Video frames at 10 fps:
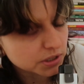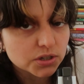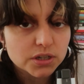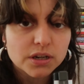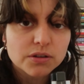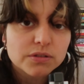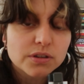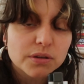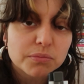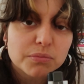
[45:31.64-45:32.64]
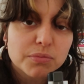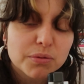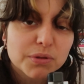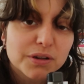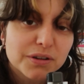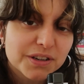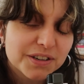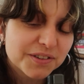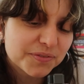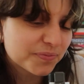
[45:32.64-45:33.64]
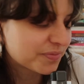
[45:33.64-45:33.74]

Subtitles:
actually now, so I'm probably not gonna